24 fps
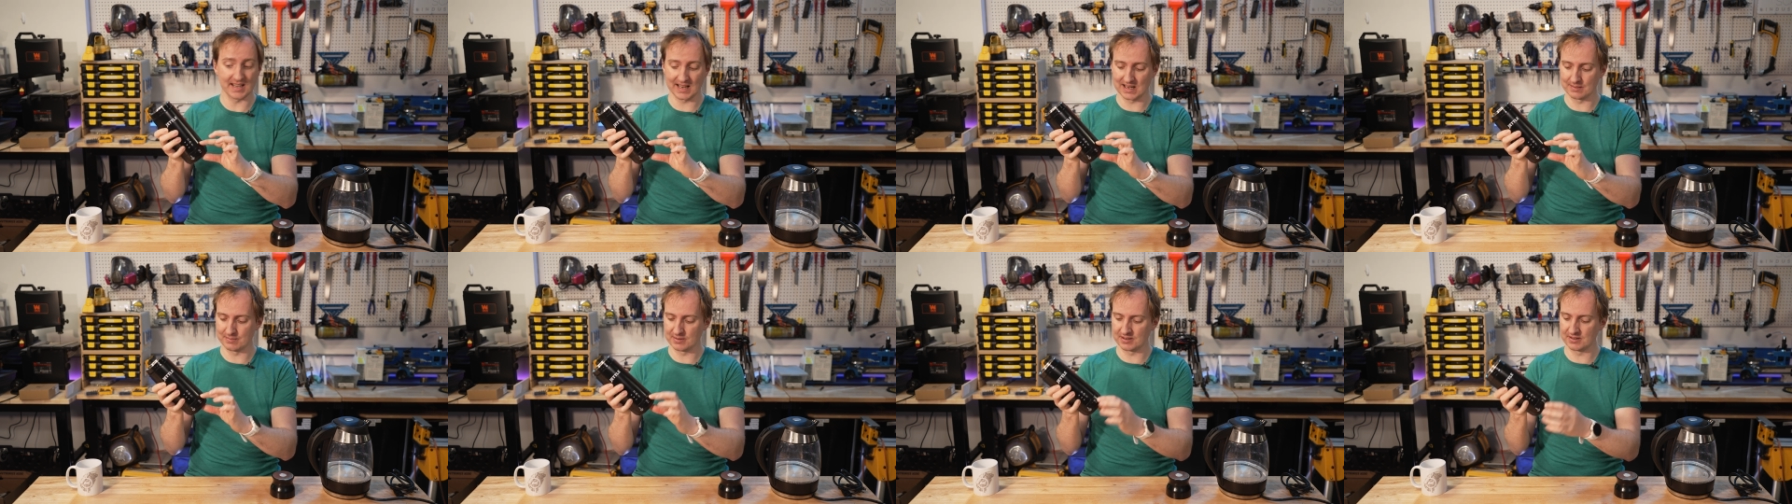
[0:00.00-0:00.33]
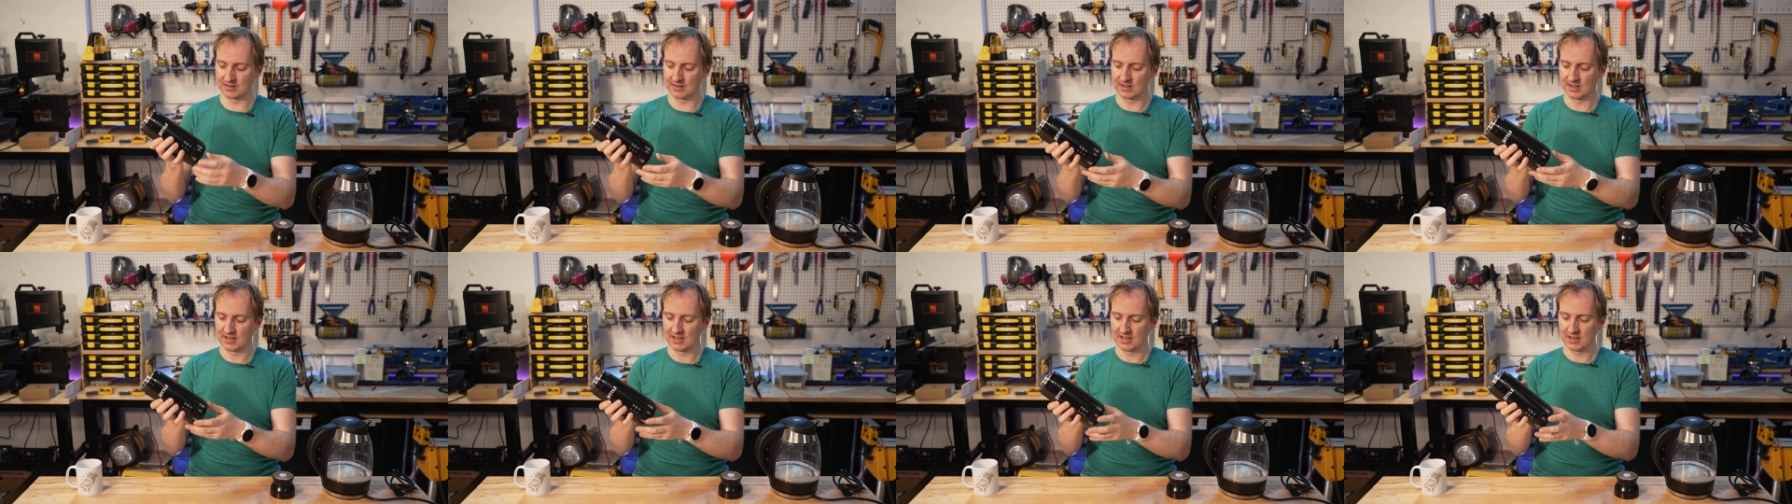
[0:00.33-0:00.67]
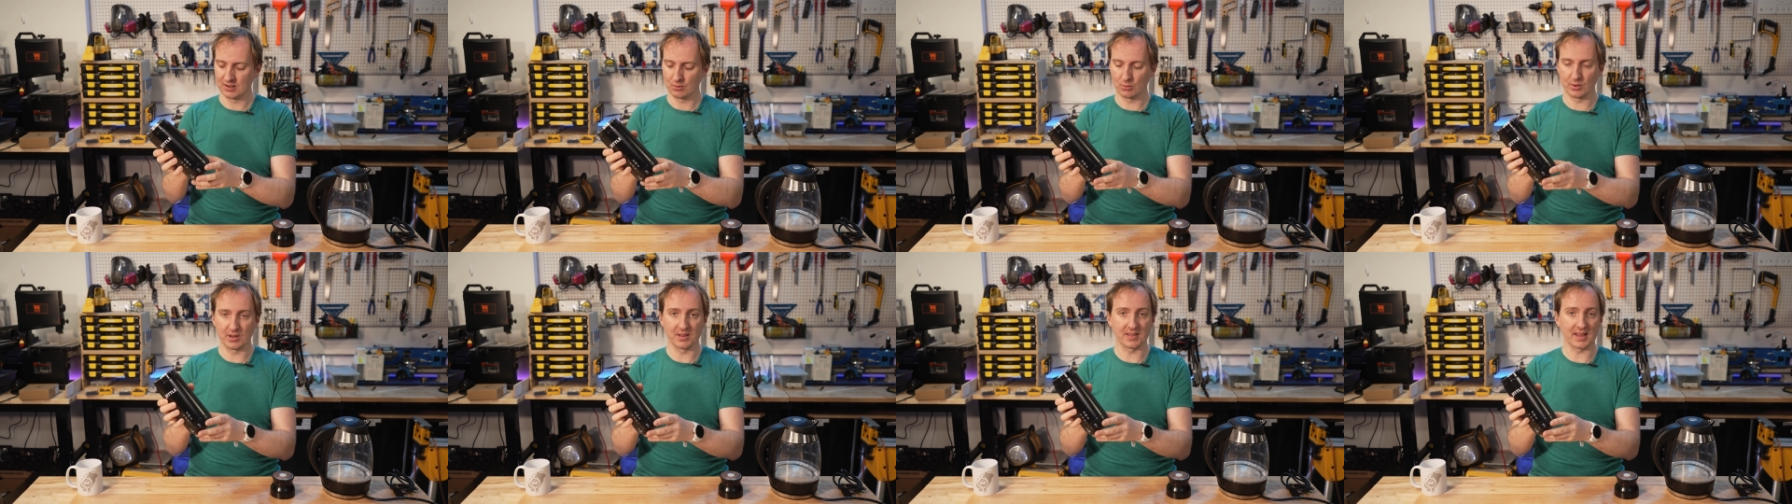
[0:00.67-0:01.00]
element
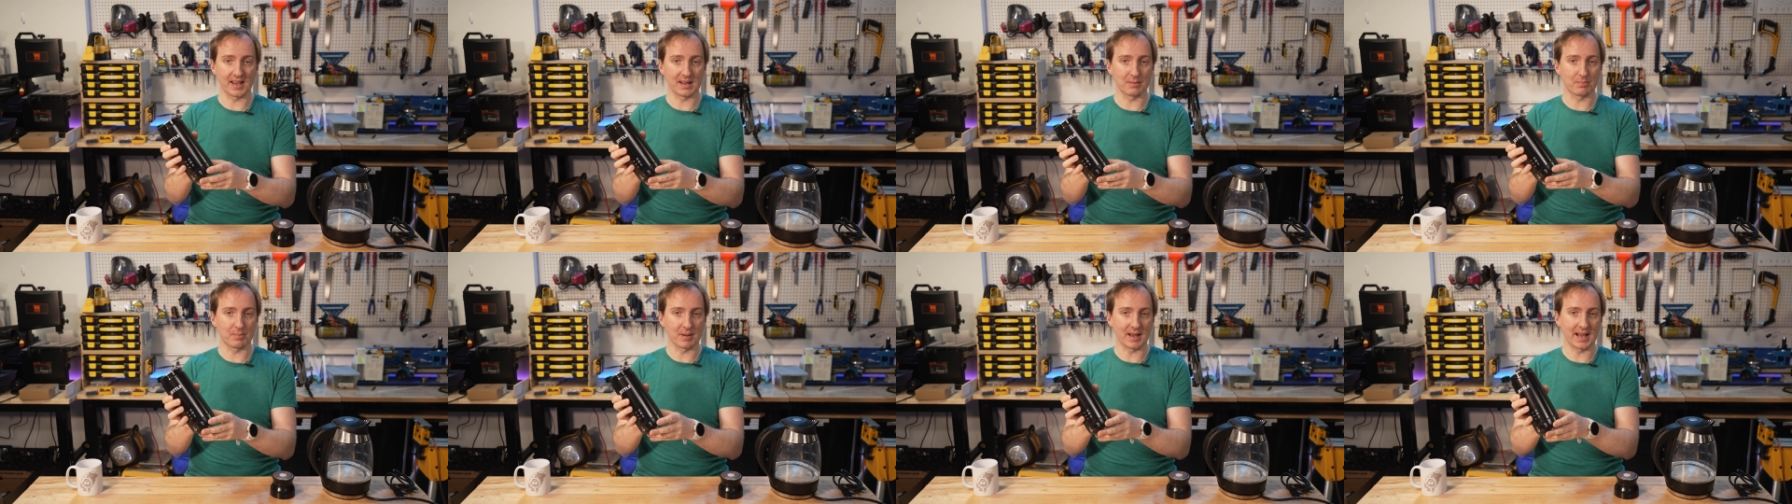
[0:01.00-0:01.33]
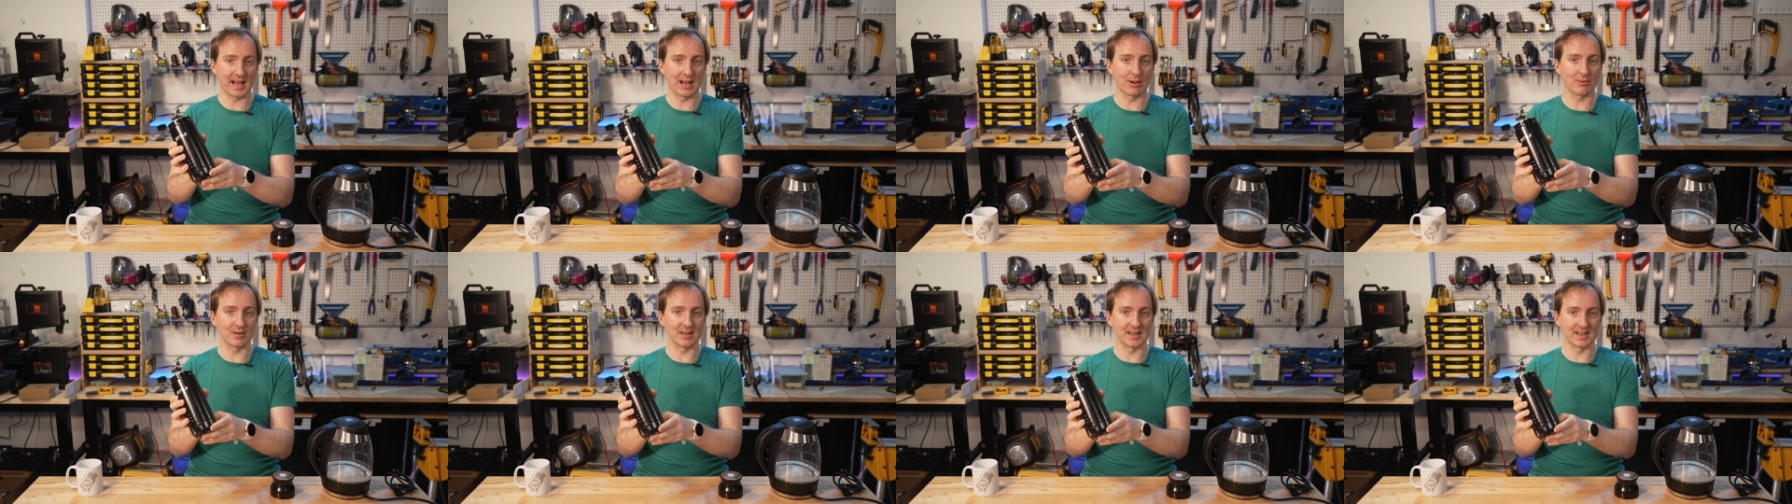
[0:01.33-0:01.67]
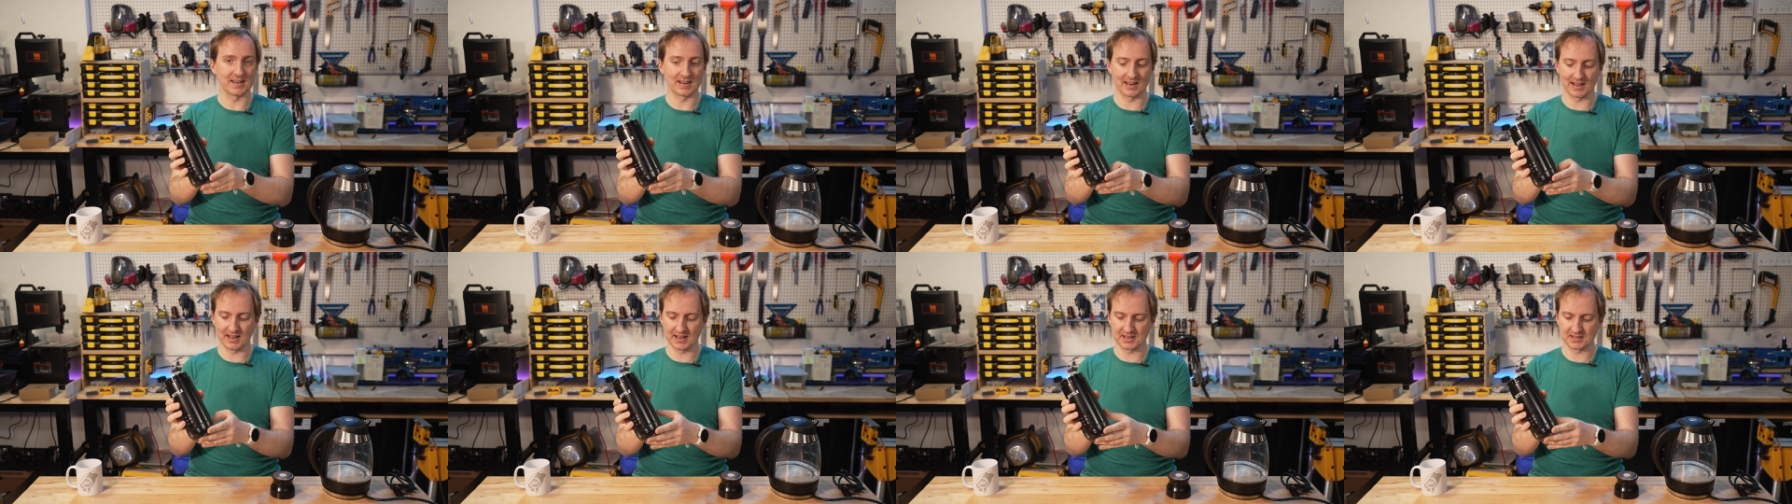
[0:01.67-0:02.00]
with a power
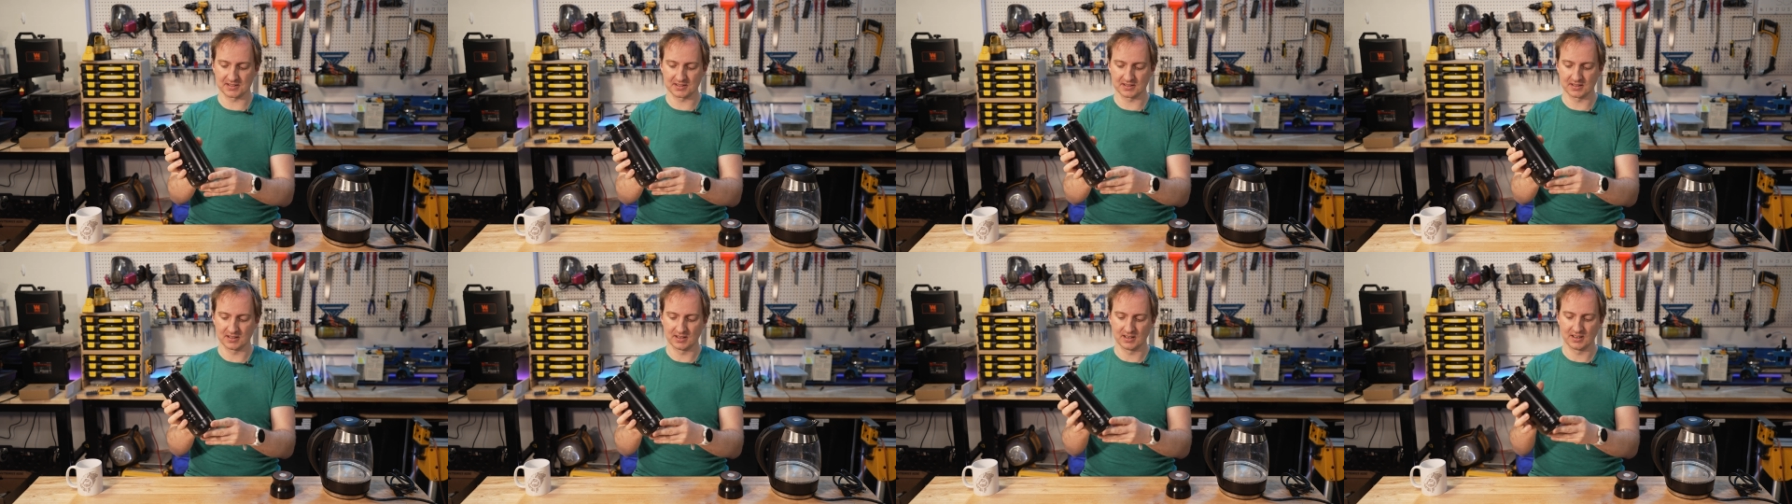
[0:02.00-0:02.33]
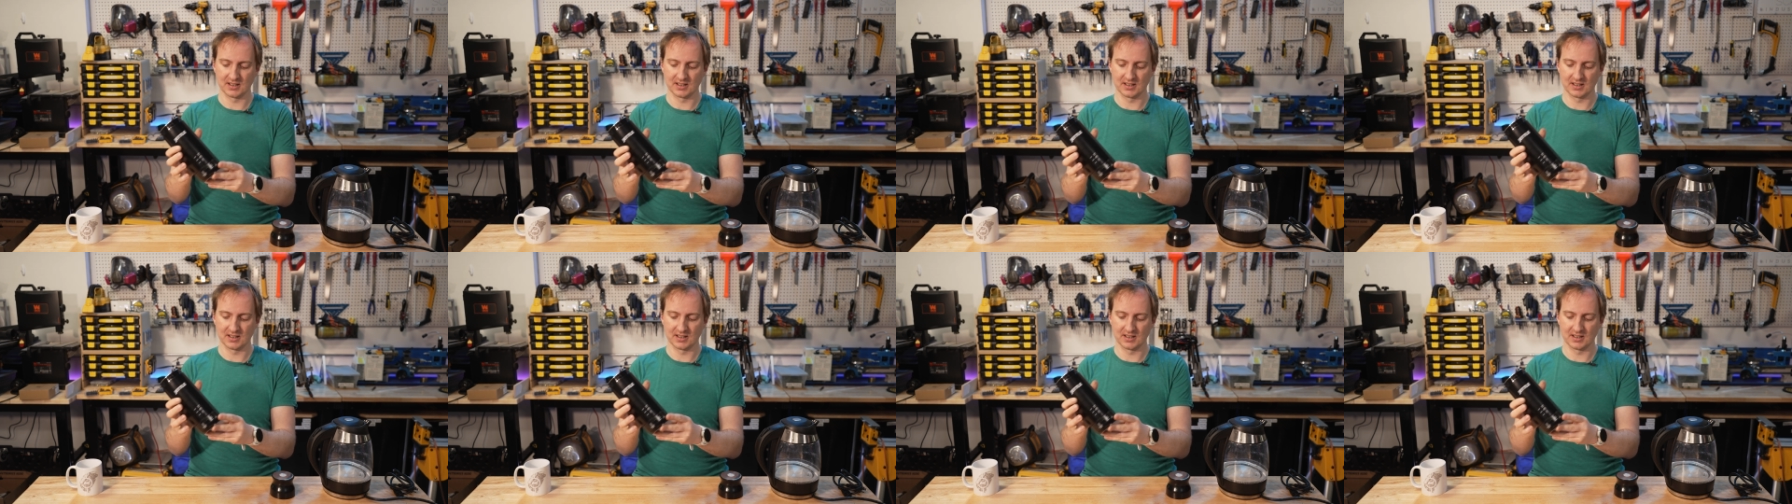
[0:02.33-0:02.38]
inlet